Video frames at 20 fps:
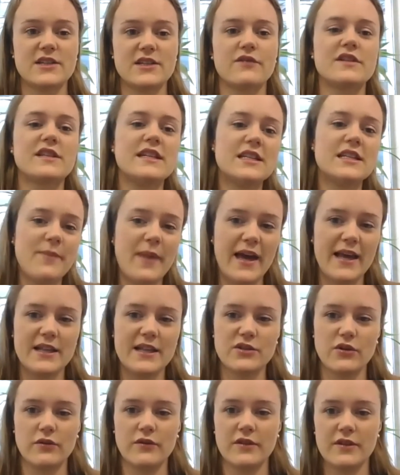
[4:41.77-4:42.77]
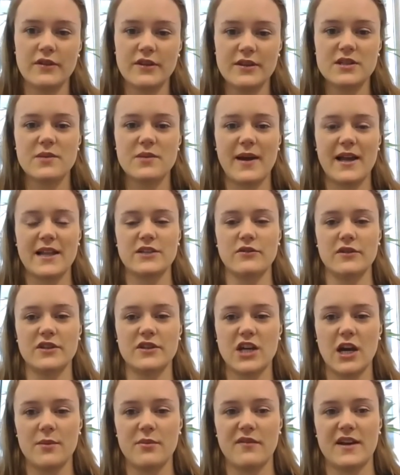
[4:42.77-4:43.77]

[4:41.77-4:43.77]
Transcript: Obviously, it depends on it depends on the type